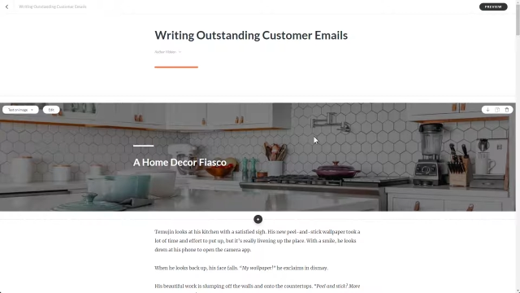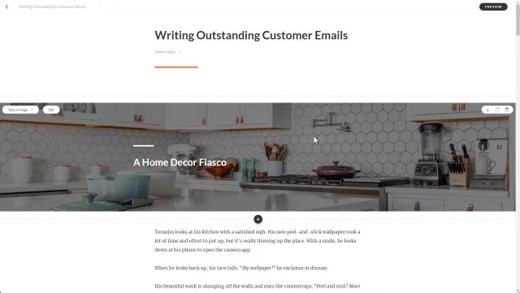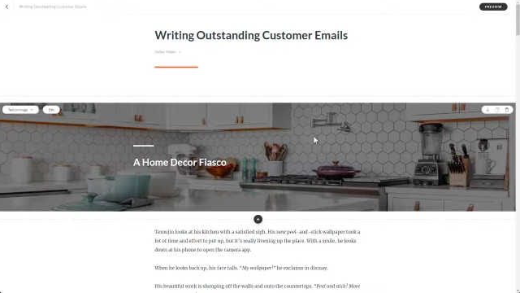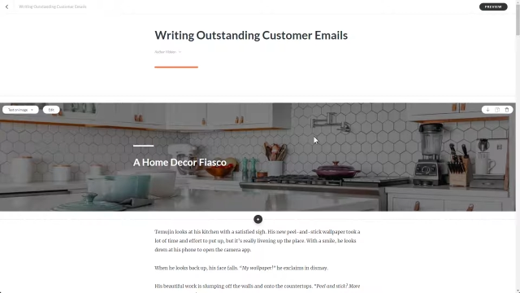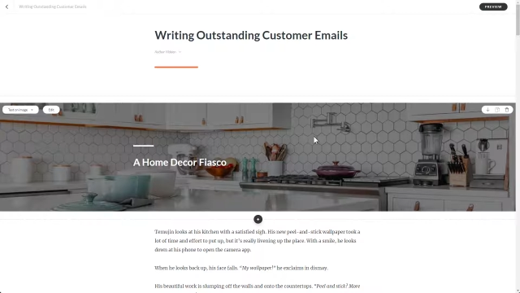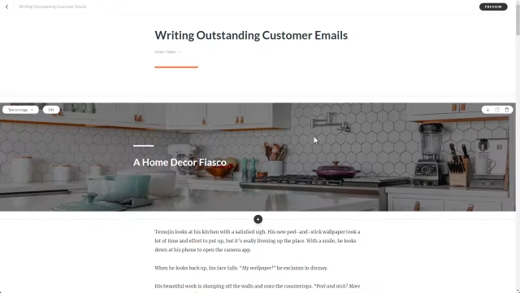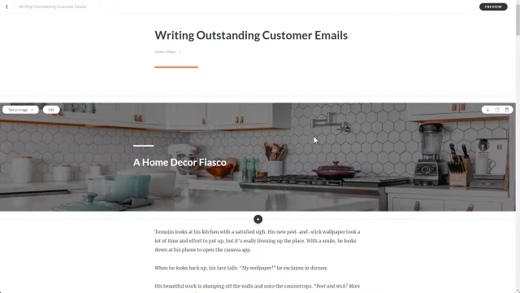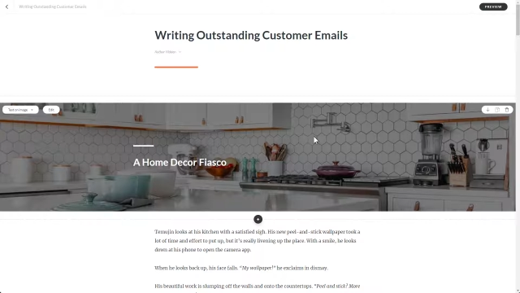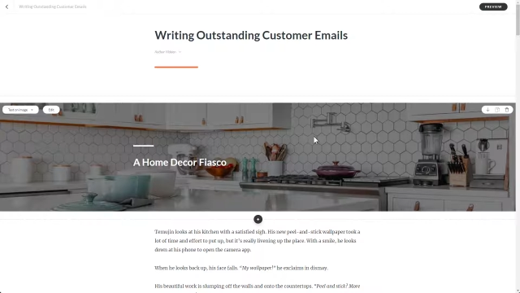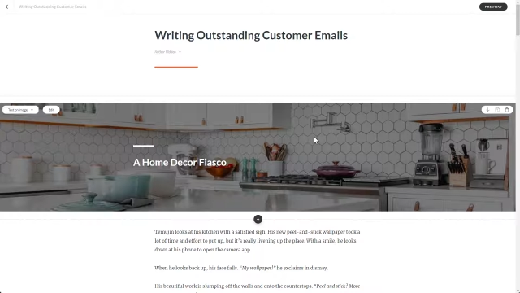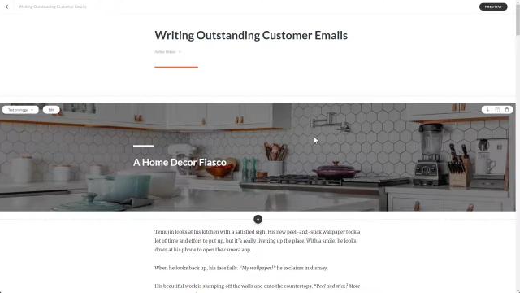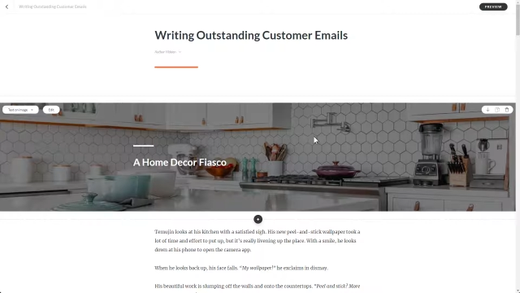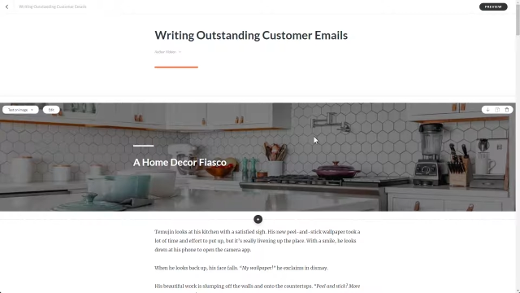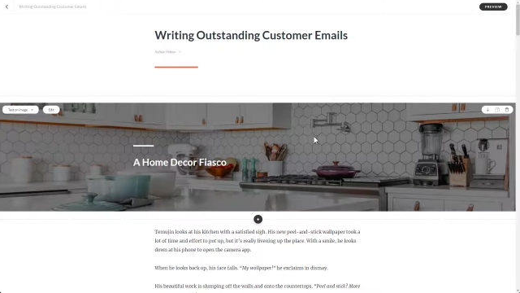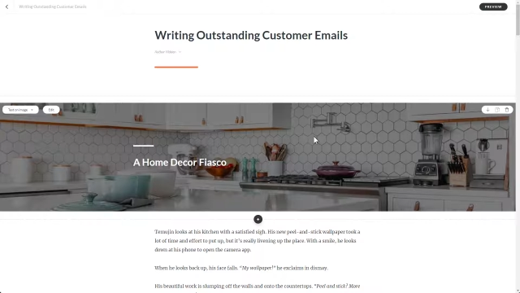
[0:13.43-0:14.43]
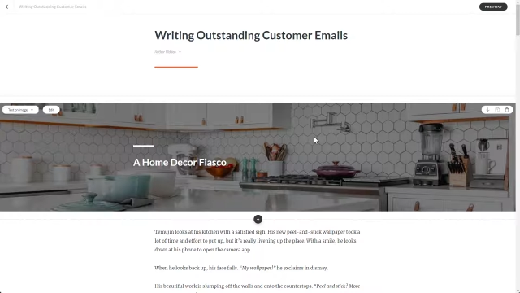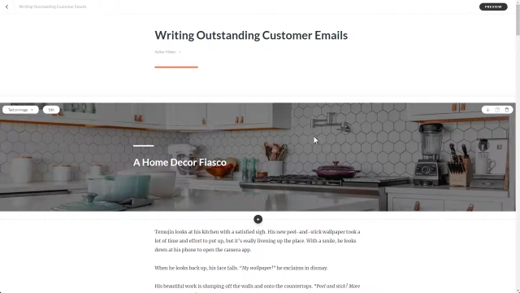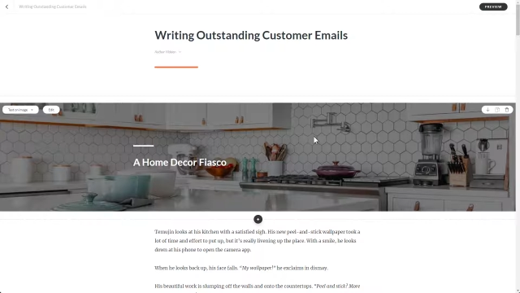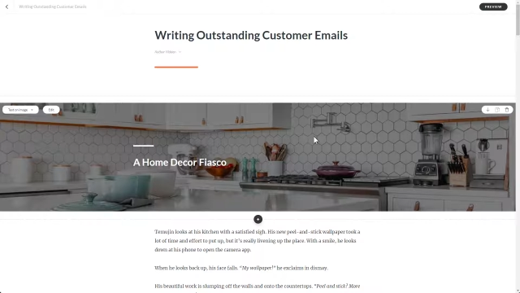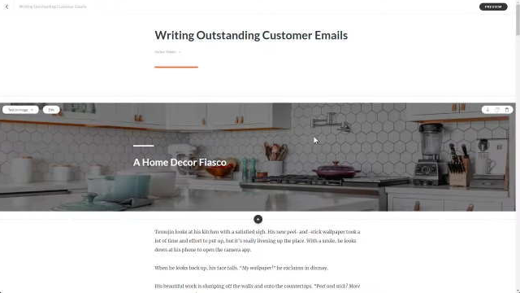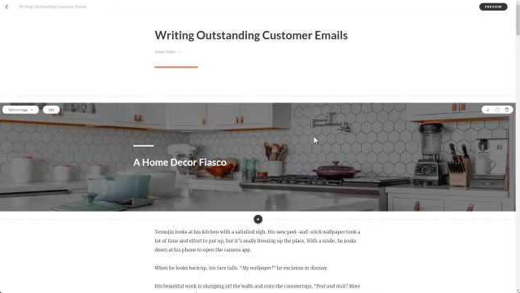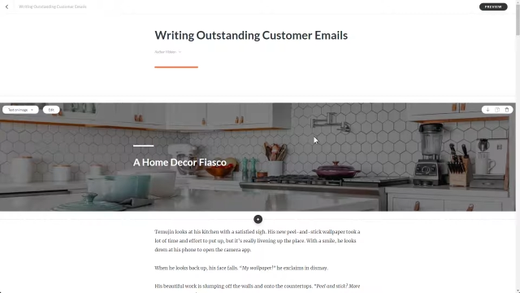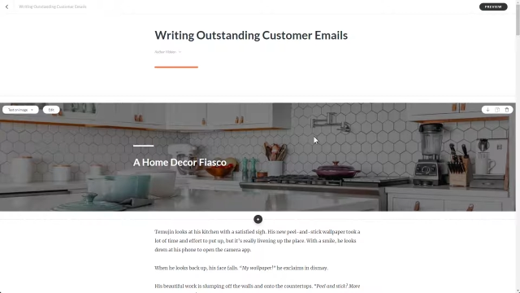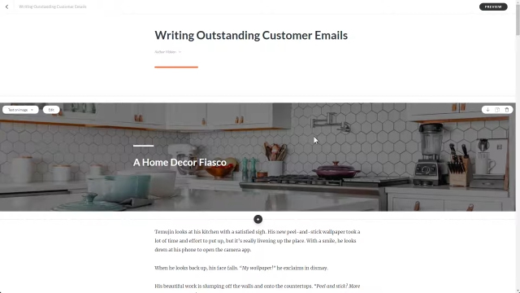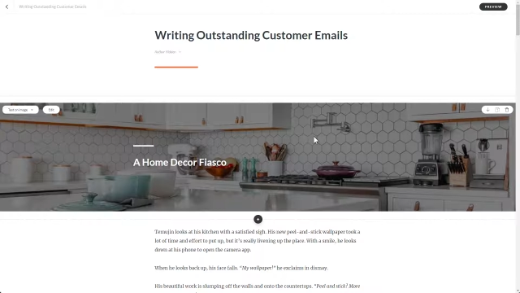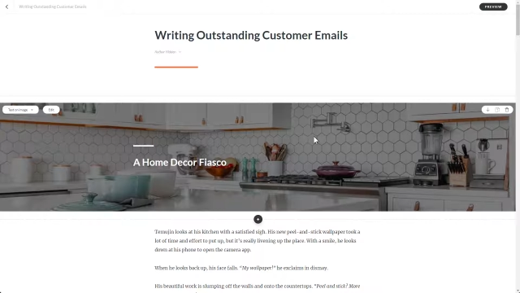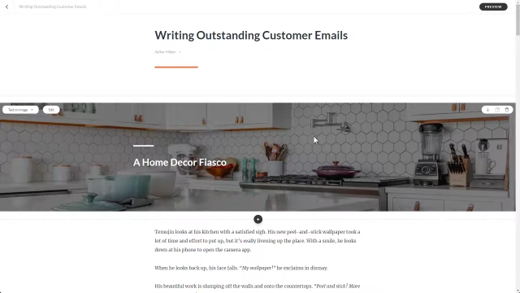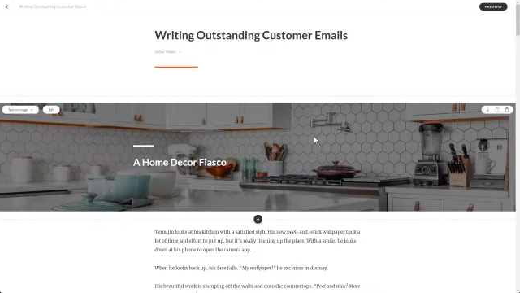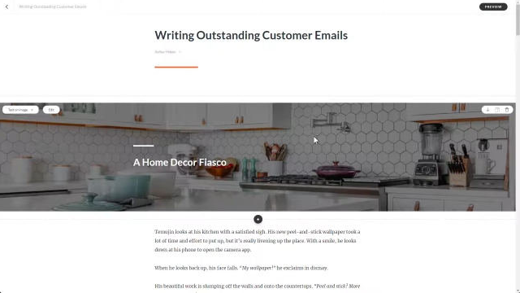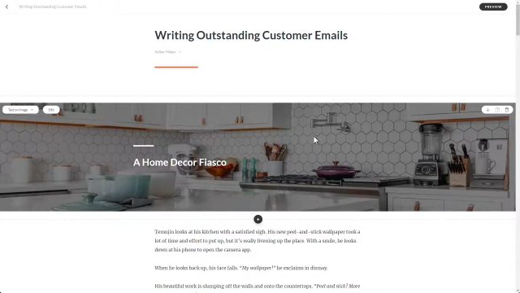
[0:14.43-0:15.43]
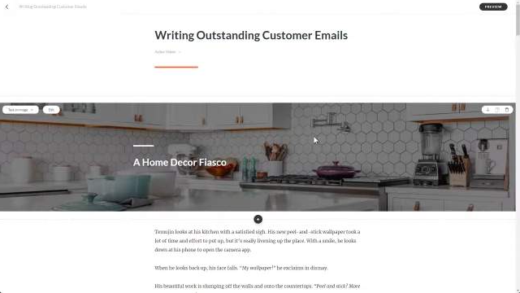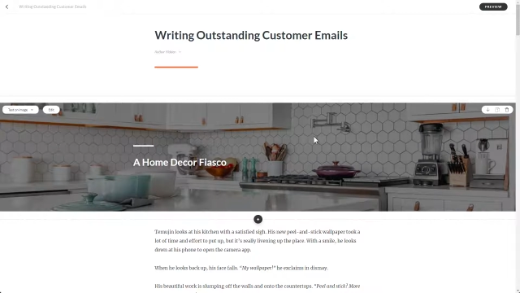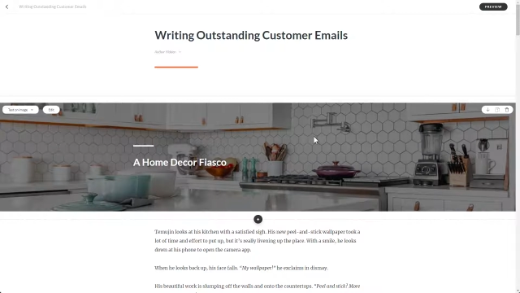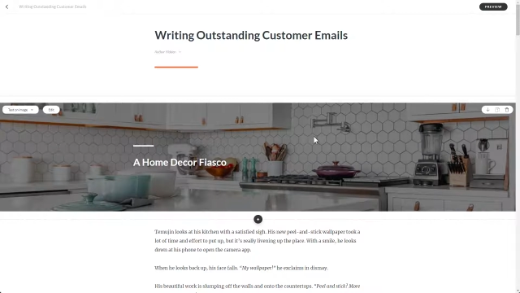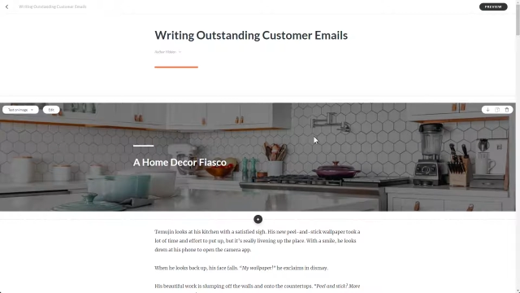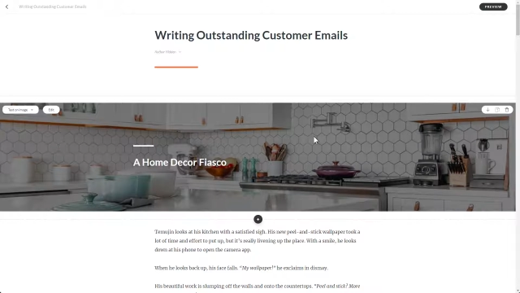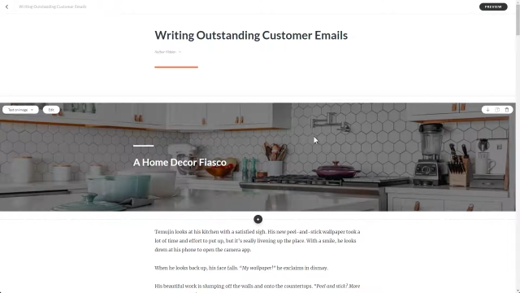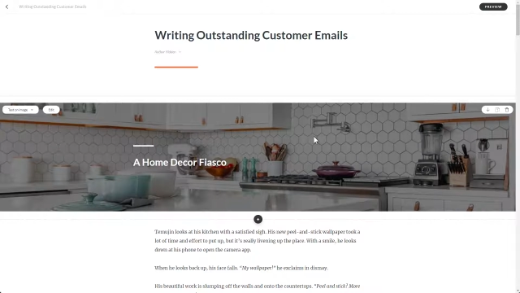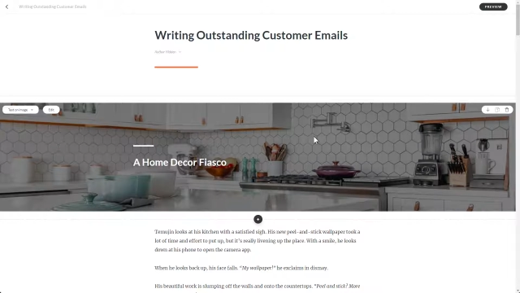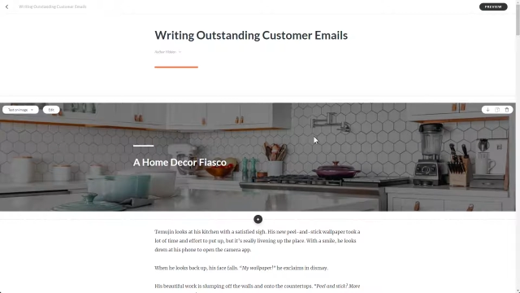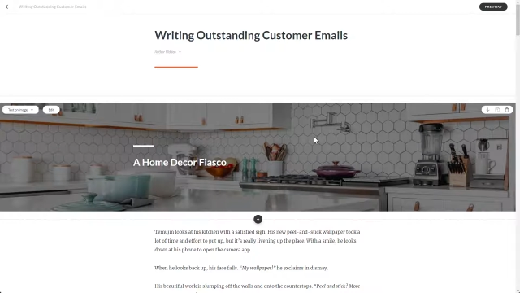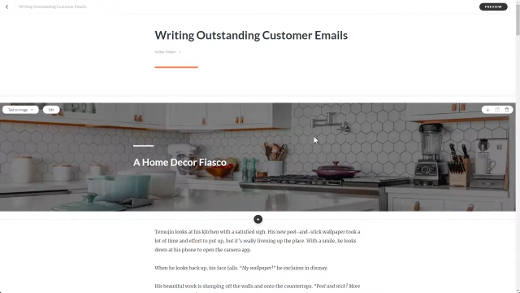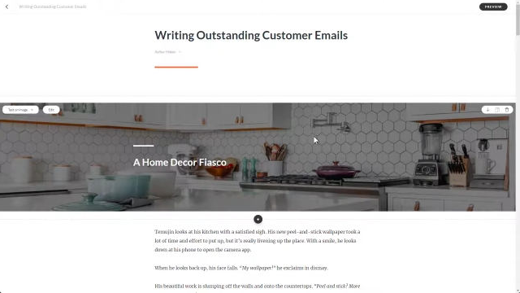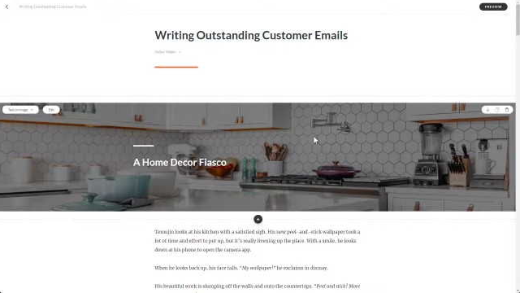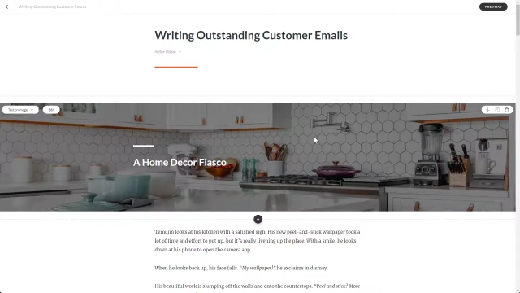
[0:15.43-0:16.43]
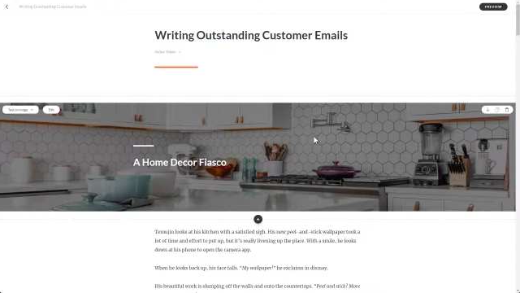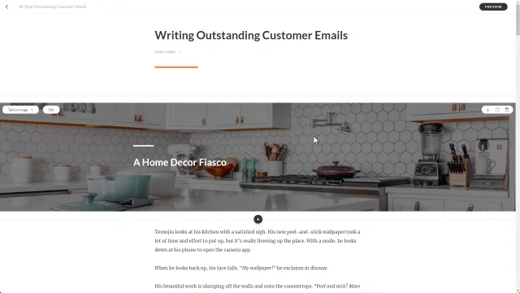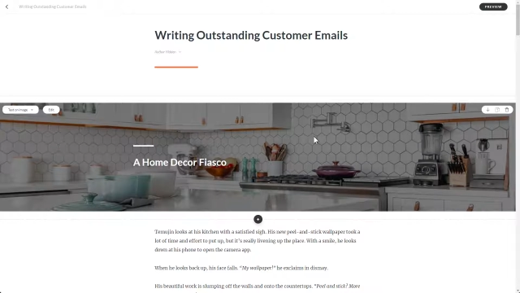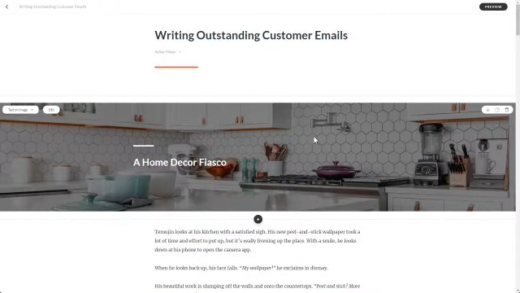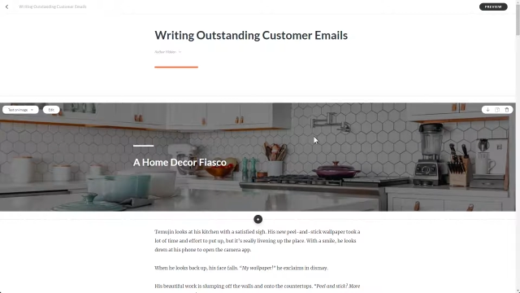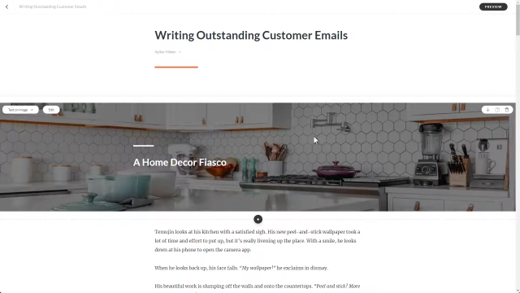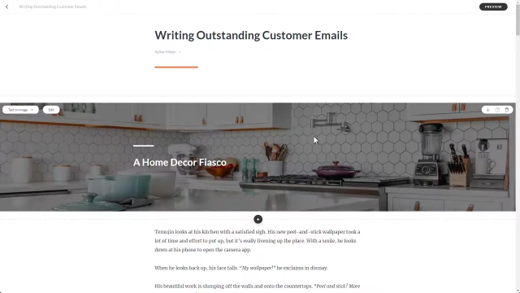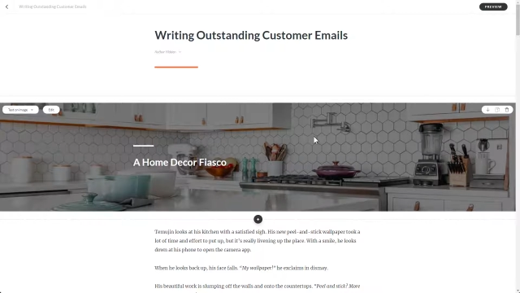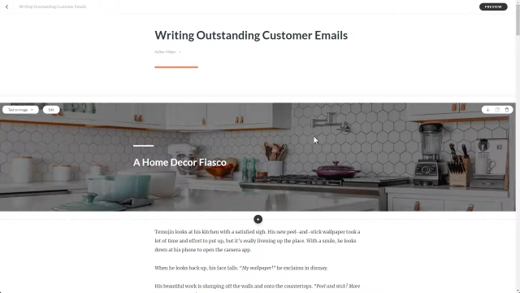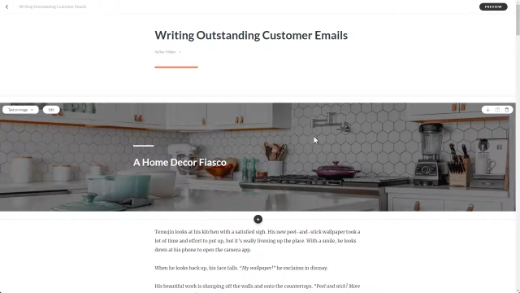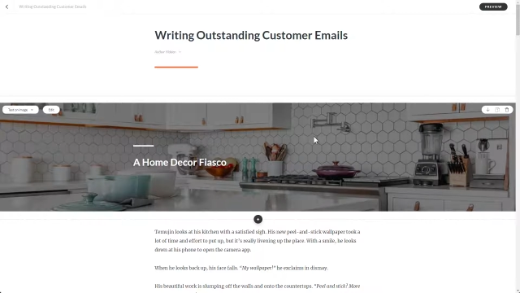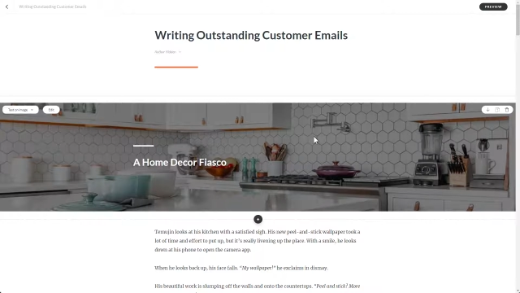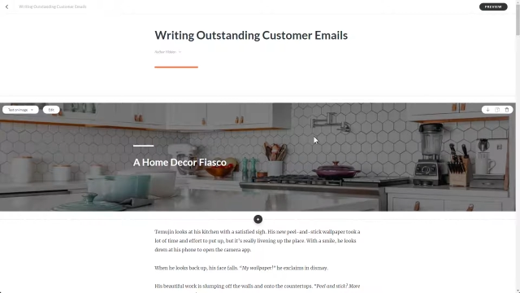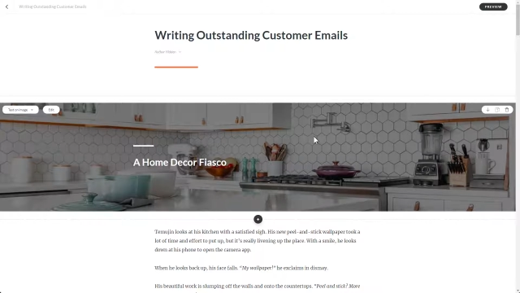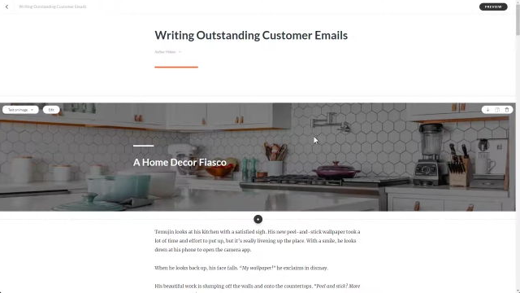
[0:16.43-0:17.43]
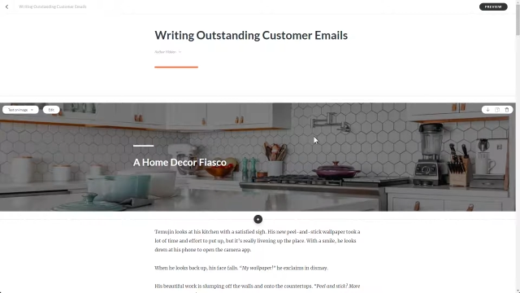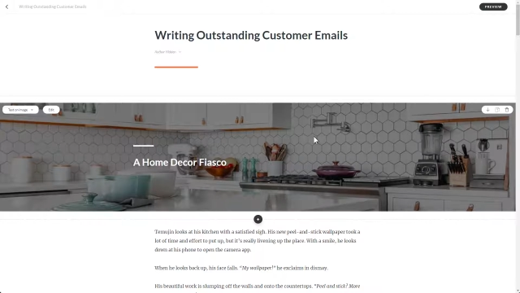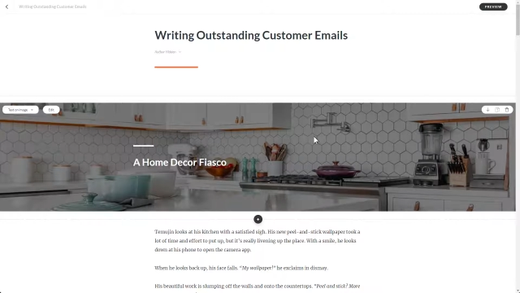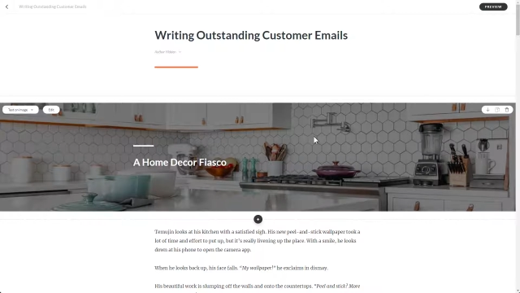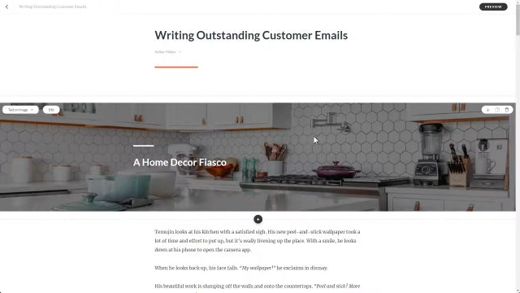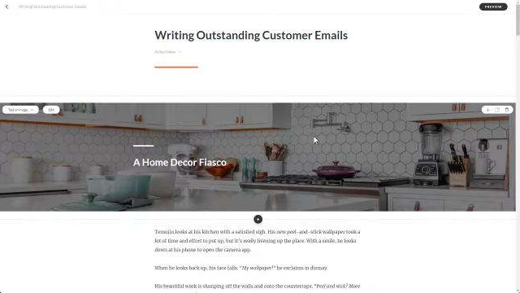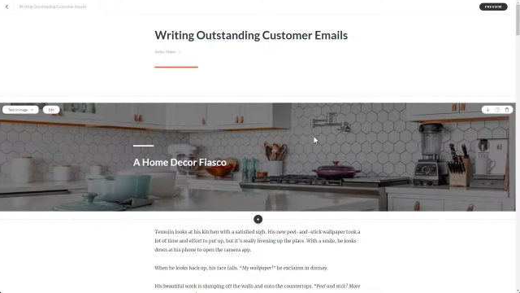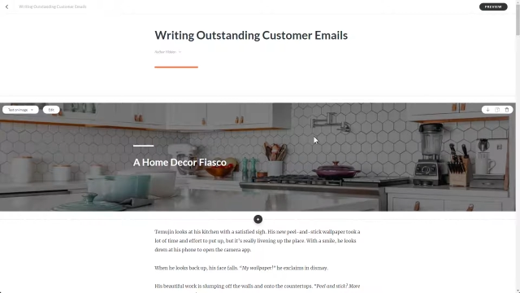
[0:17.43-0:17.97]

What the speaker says: No face is visible, so there are no lips to read.